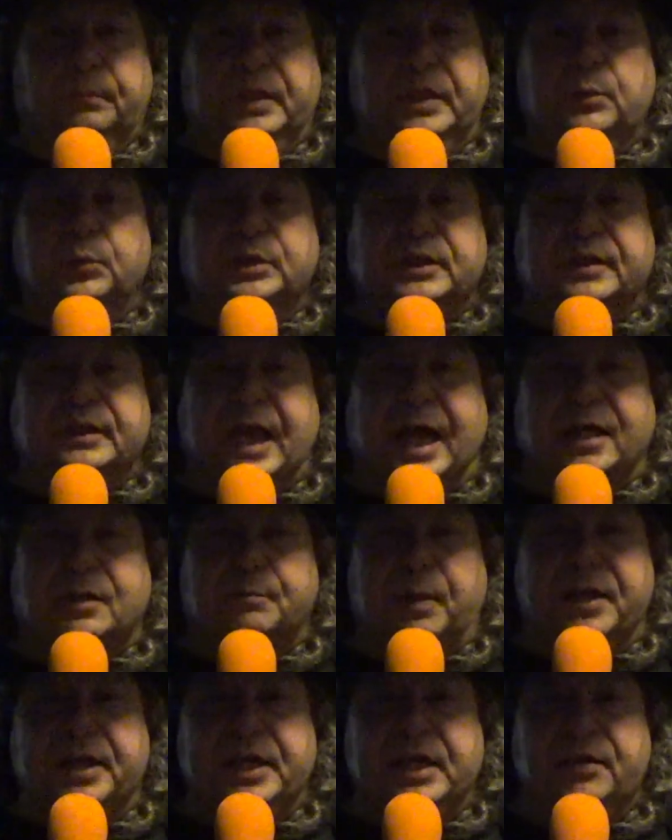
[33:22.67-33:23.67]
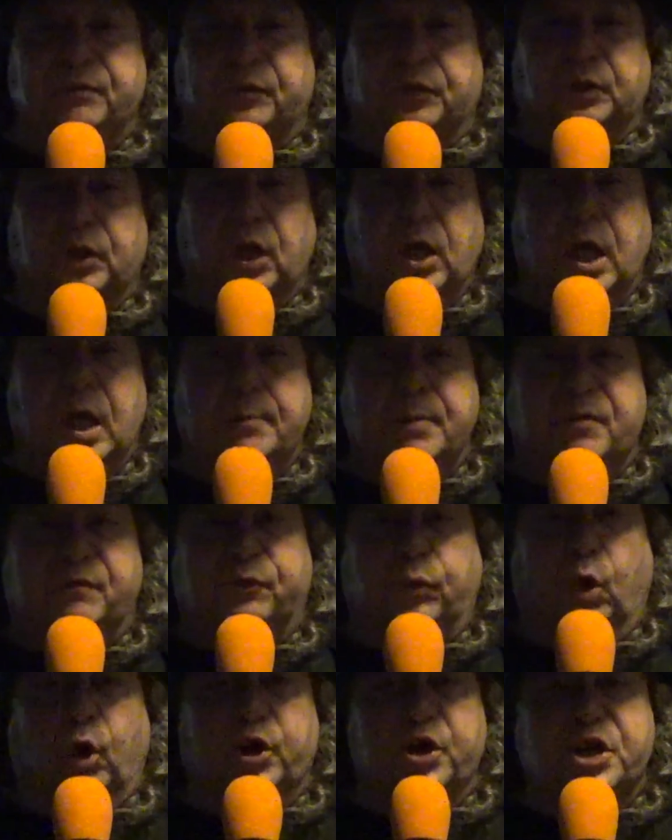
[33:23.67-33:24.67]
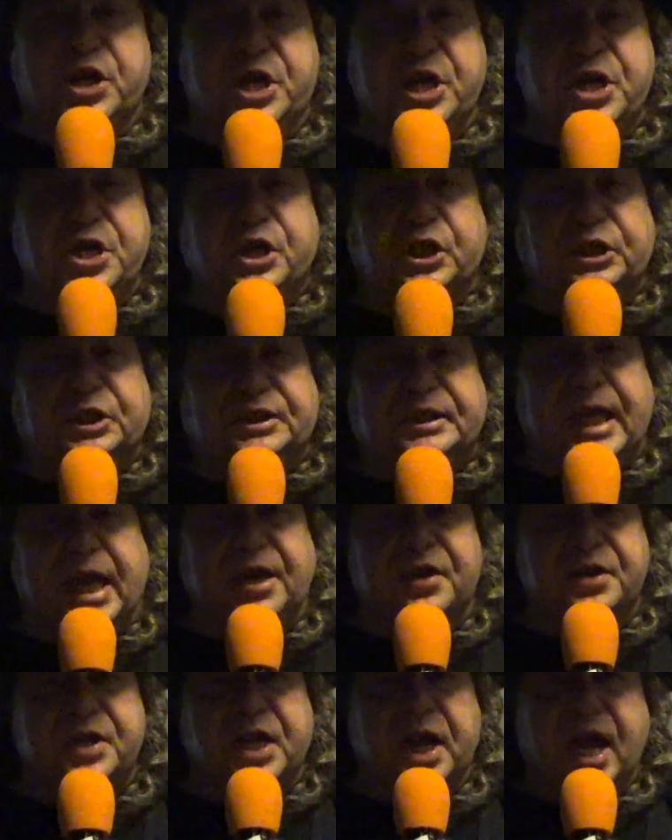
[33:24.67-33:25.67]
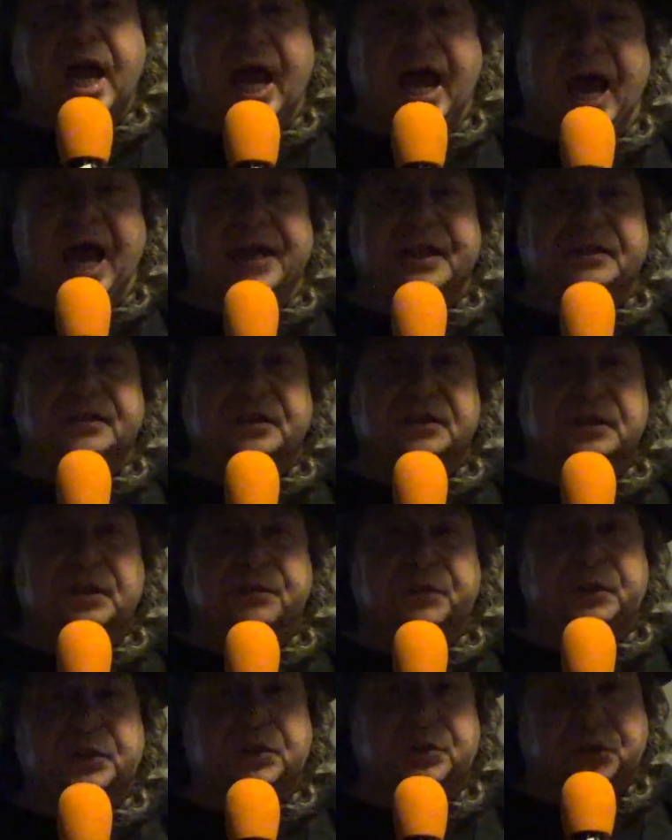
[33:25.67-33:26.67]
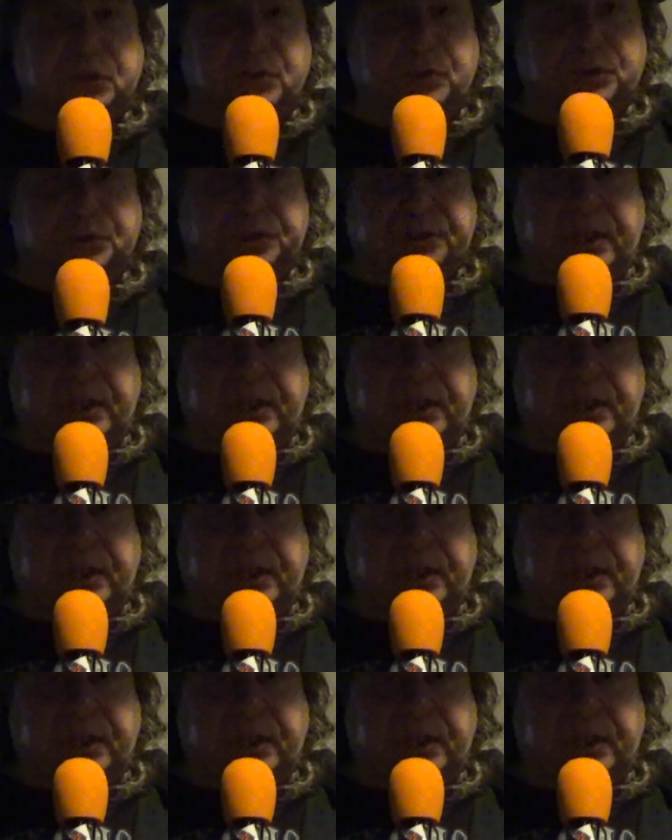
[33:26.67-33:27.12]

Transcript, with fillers: He was attacked by evil before he could tell you how to deliver your souls